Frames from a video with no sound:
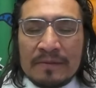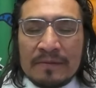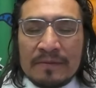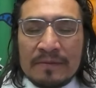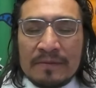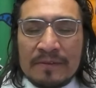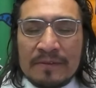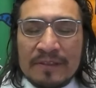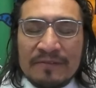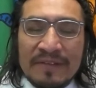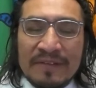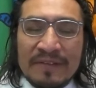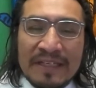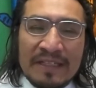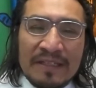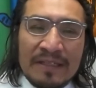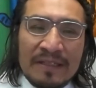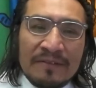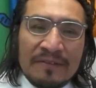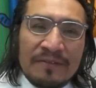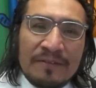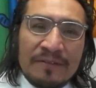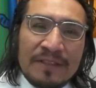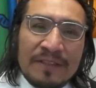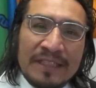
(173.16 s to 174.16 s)

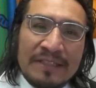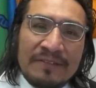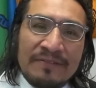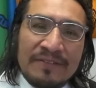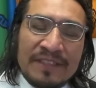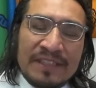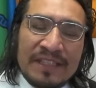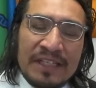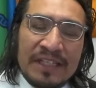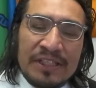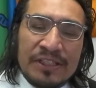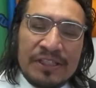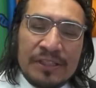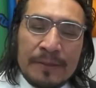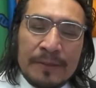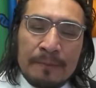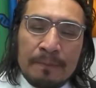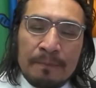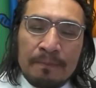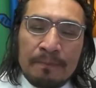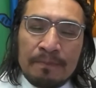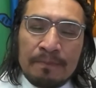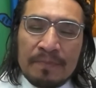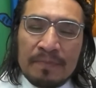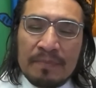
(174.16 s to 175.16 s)
the invitation,
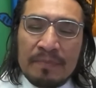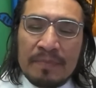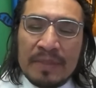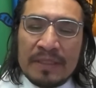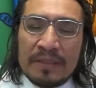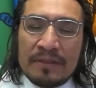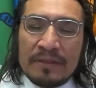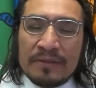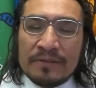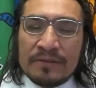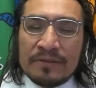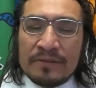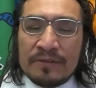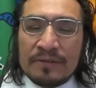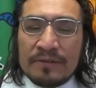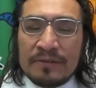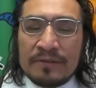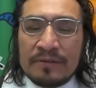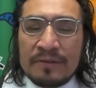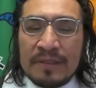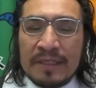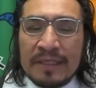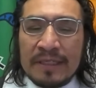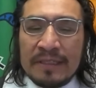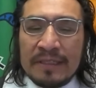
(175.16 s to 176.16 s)
but also